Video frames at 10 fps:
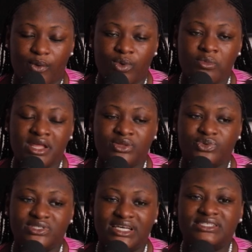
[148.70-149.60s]
women
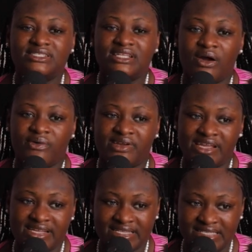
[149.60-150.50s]
who settle down
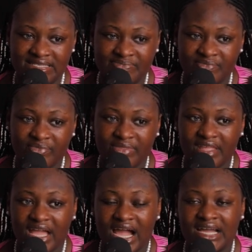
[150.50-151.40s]
early
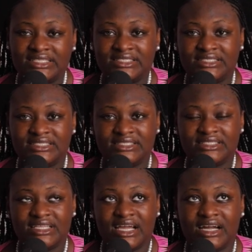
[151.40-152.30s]
and
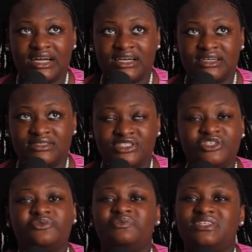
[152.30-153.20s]
uh, they
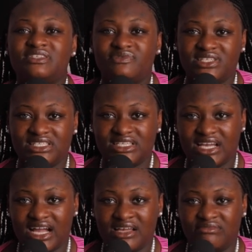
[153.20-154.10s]
don't really
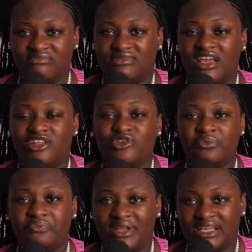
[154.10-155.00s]
um, end
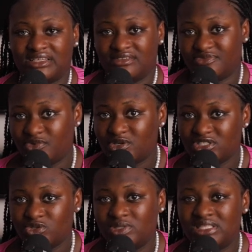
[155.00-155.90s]
up like
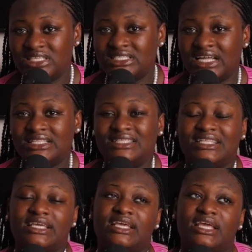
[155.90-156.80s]
focusing on things that
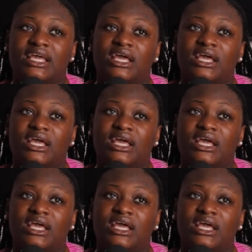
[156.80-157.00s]
they